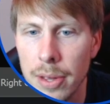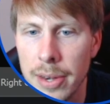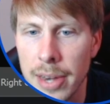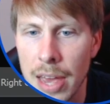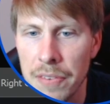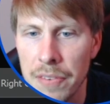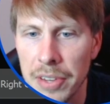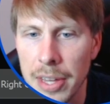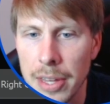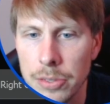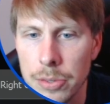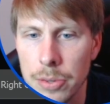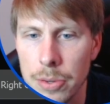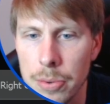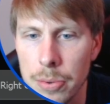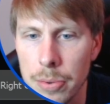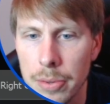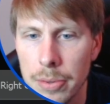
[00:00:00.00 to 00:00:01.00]
navigate
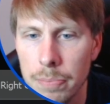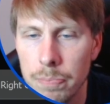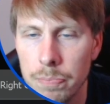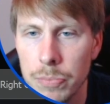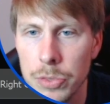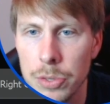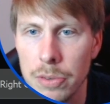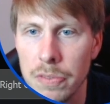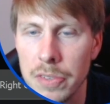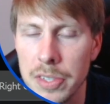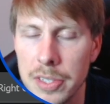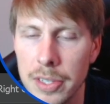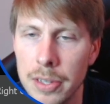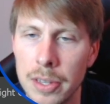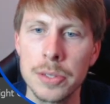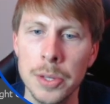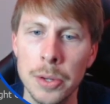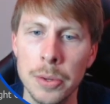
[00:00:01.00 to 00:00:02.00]
to to
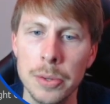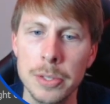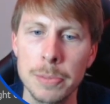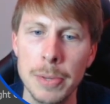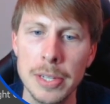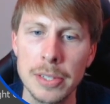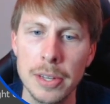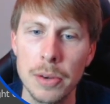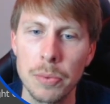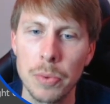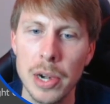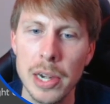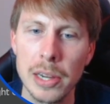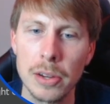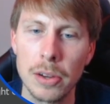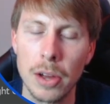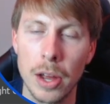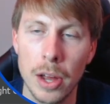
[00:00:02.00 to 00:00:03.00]
visit. So it's basically
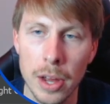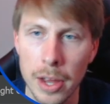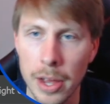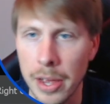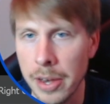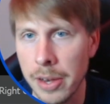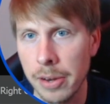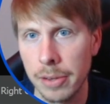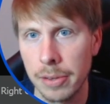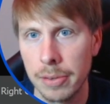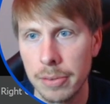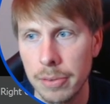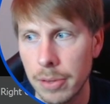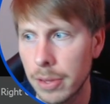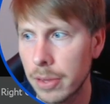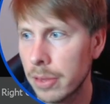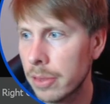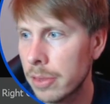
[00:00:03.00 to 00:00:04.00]
running on
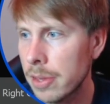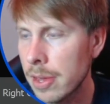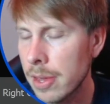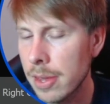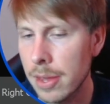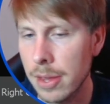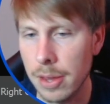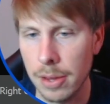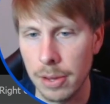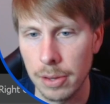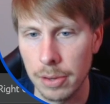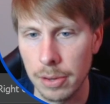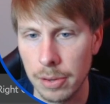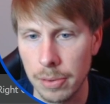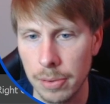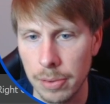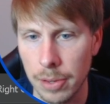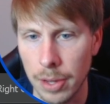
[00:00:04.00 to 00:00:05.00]
the
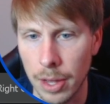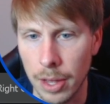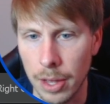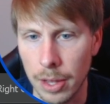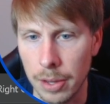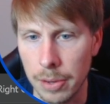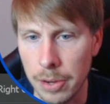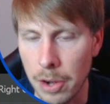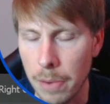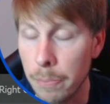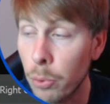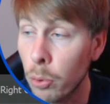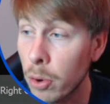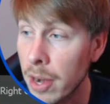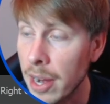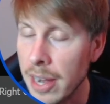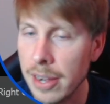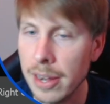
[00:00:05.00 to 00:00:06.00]
uh, you know,
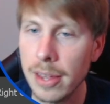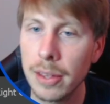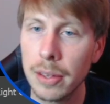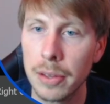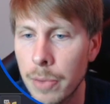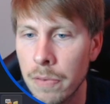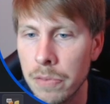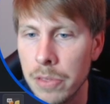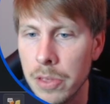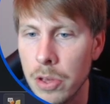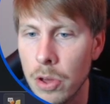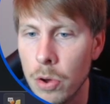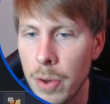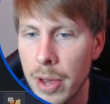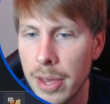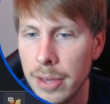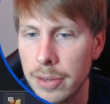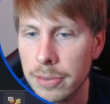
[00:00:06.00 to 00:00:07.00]
port 80 of the
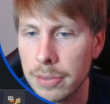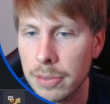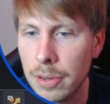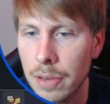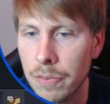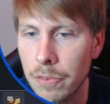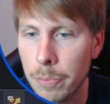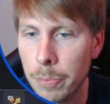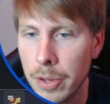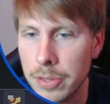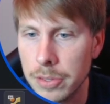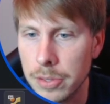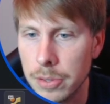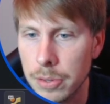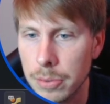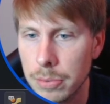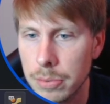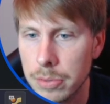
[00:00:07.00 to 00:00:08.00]
OS of
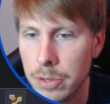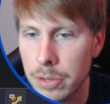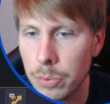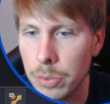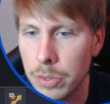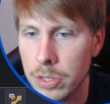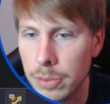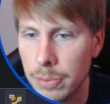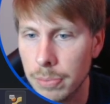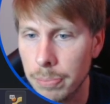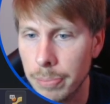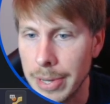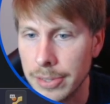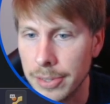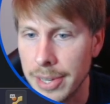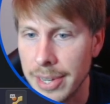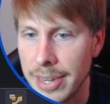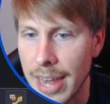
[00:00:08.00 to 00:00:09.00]
Ubuntu. So we're just
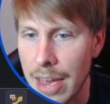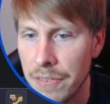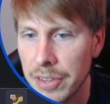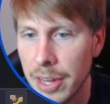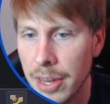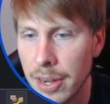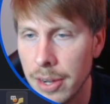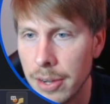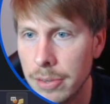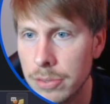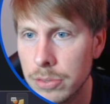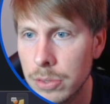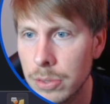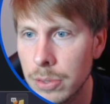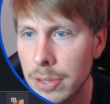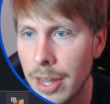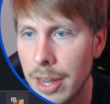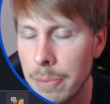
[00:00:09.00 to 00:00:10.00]
basically navigating
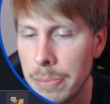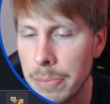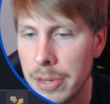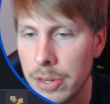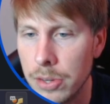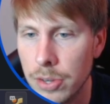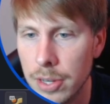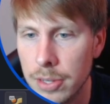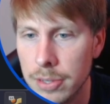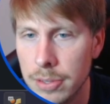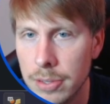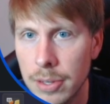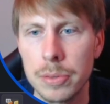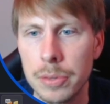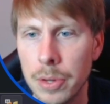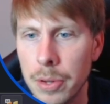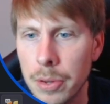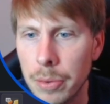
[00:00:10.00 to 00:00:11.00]
to the IP address.
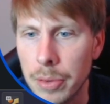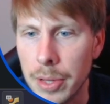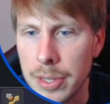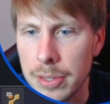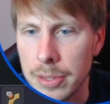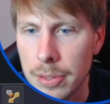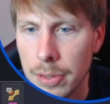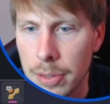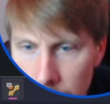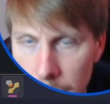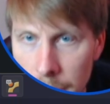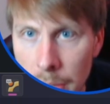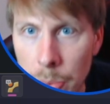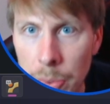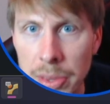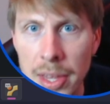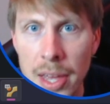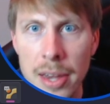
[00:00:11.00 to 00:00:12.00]
So let's
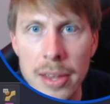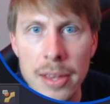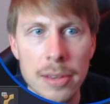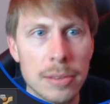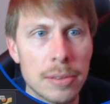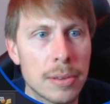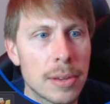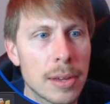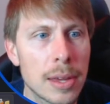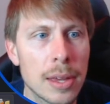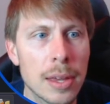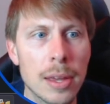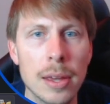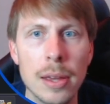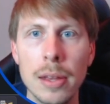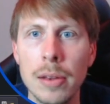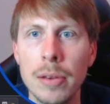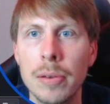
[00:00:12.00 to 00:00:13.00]
see what that is
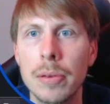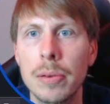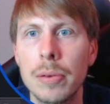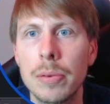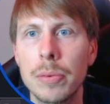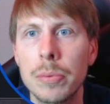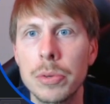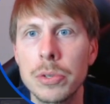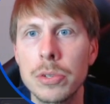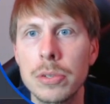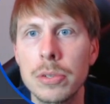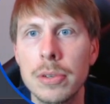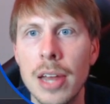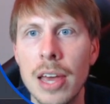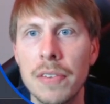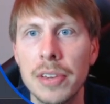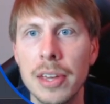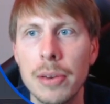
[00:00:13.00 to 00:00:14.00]
and we'll just
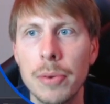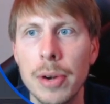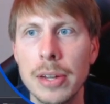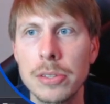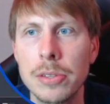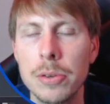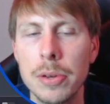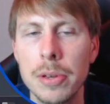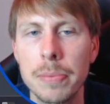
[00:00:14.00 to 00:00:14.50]
navigate right to